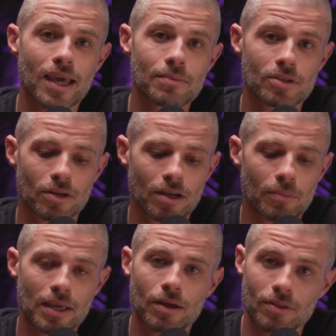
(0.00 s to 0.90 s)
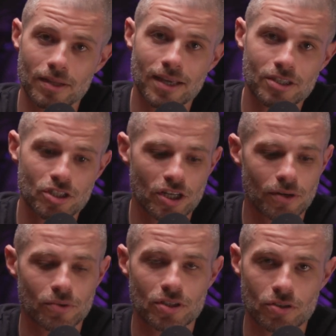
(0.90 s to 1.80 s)
games that are coming out in the next
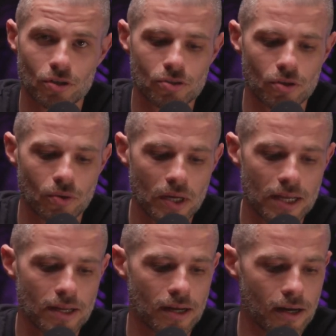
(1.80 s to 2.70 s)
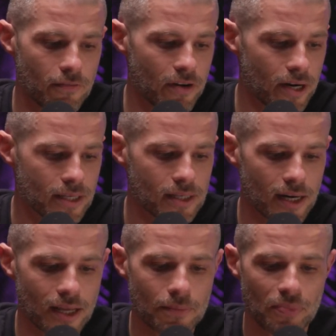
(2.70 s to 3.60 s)
year, which is also very
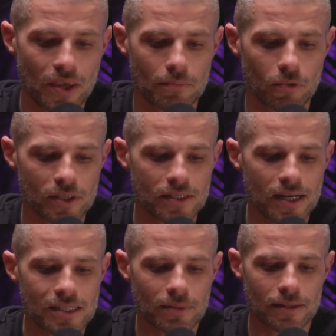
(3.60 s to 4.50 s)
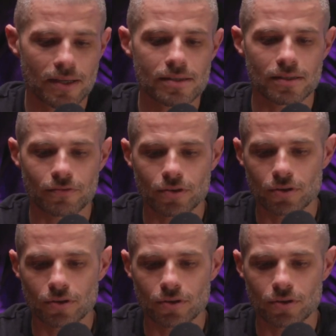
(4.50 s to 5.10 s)
exciting. But what's nice about this, and if